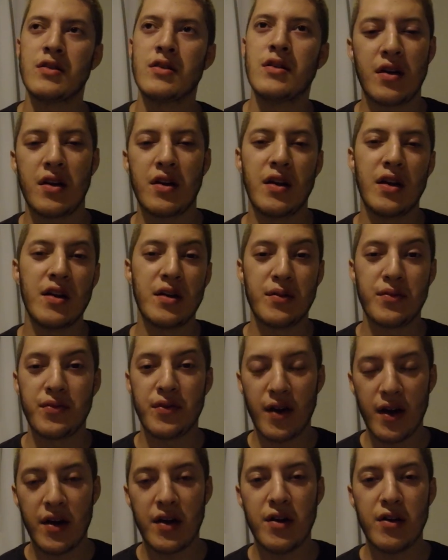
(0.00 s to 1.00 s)
They're gonna end up
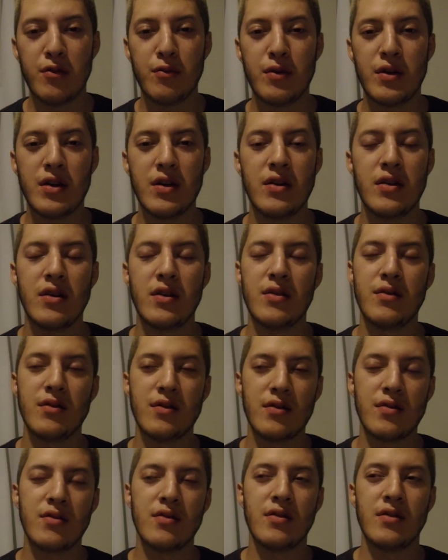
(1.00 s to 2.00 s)
firing me
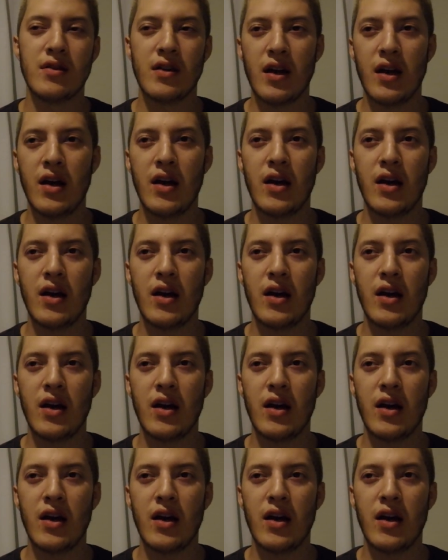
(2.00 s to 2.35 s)
and this and